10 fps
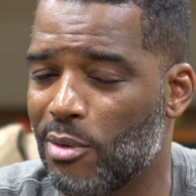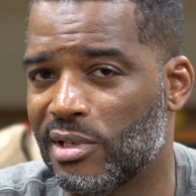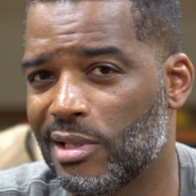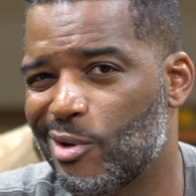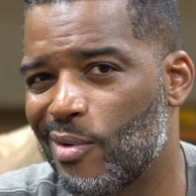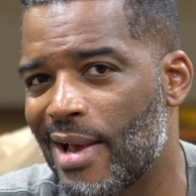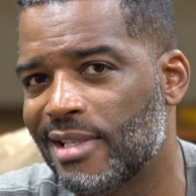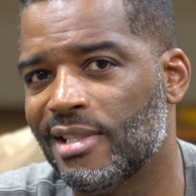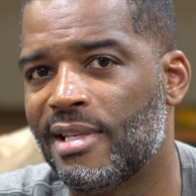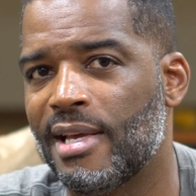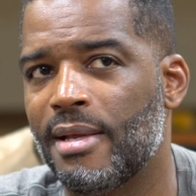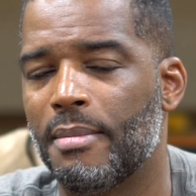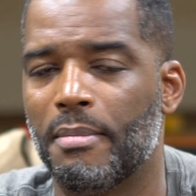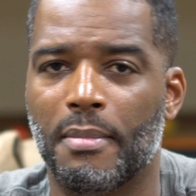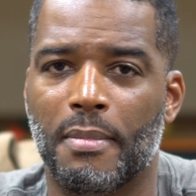was a little hesitant
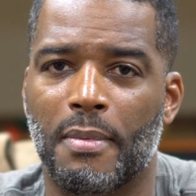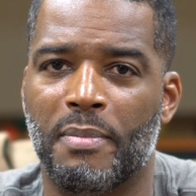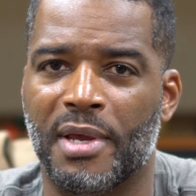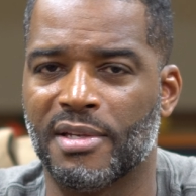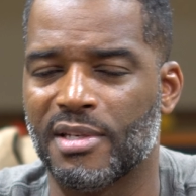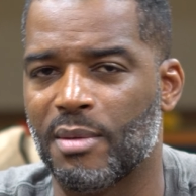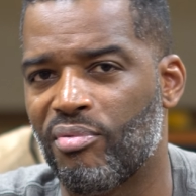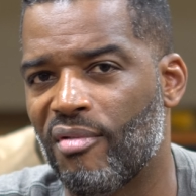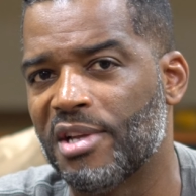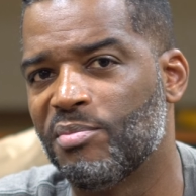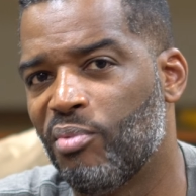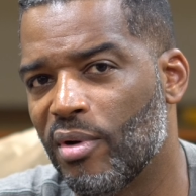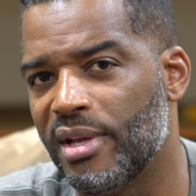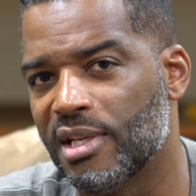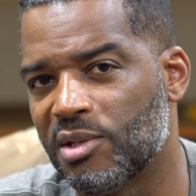because of the price
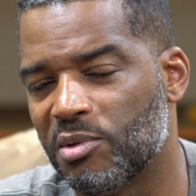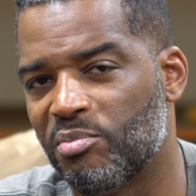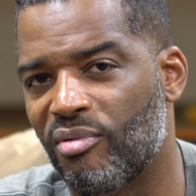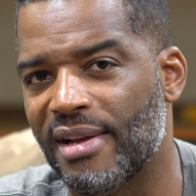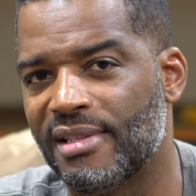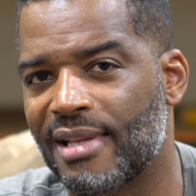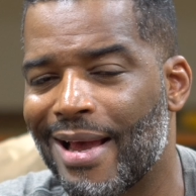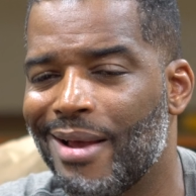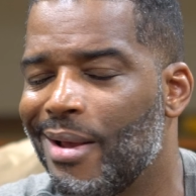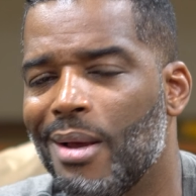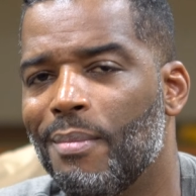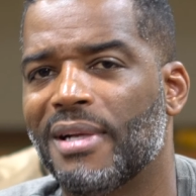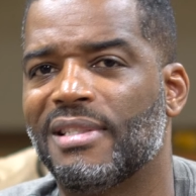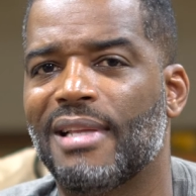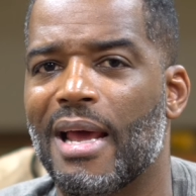point this was priced at,
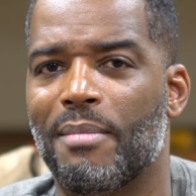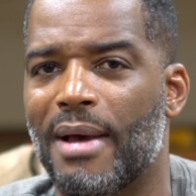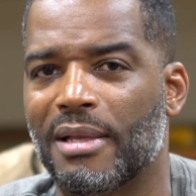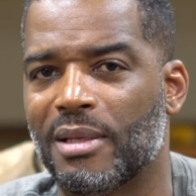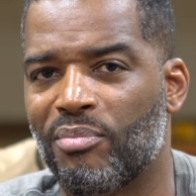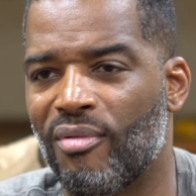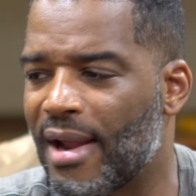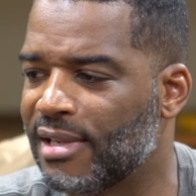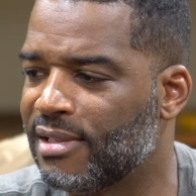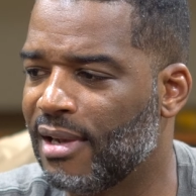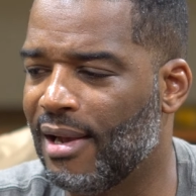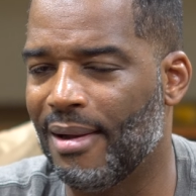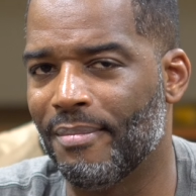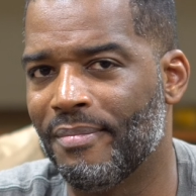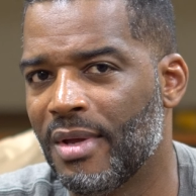but it's not about the price.
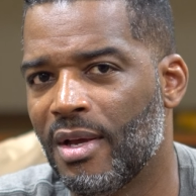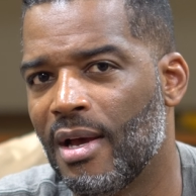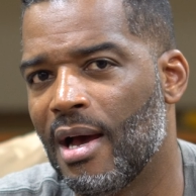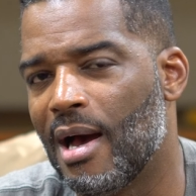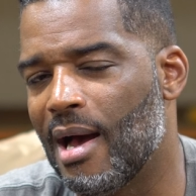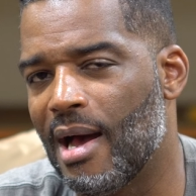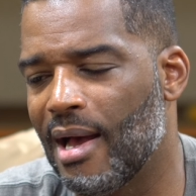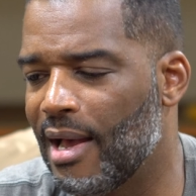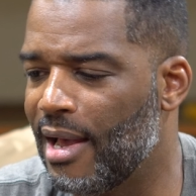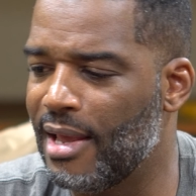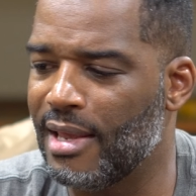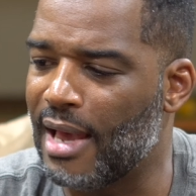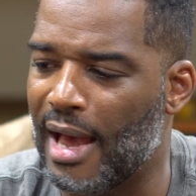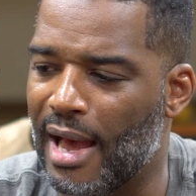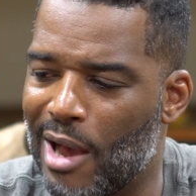I
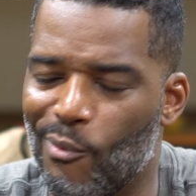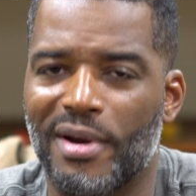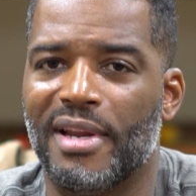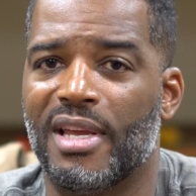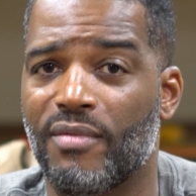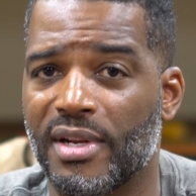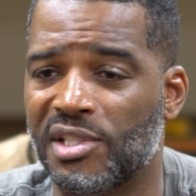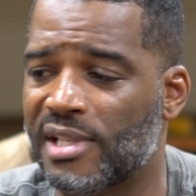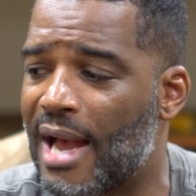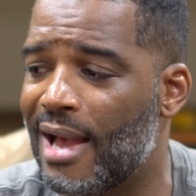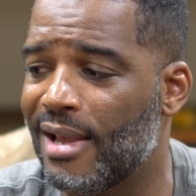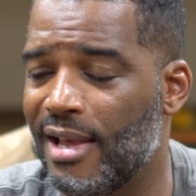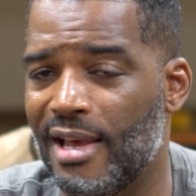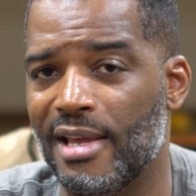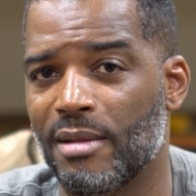wanted to give it a shot,
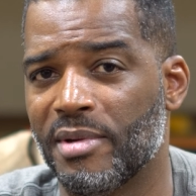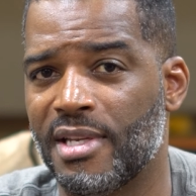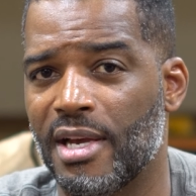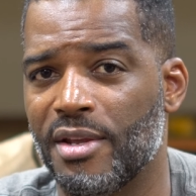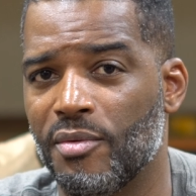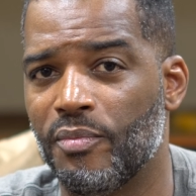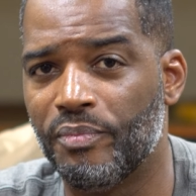and let me tell you,